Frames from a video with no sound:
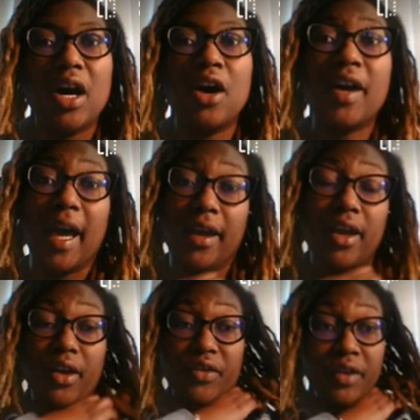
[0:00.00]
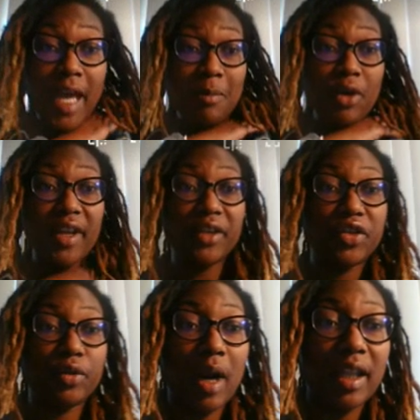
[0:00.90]
Okay, so now moving
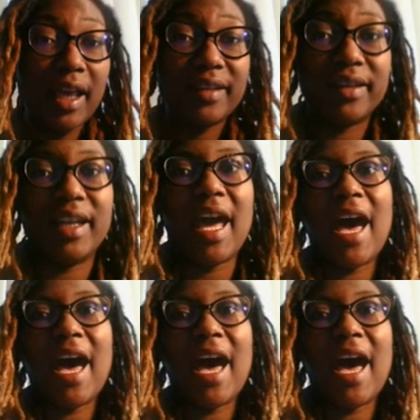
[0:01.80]
into our lesson.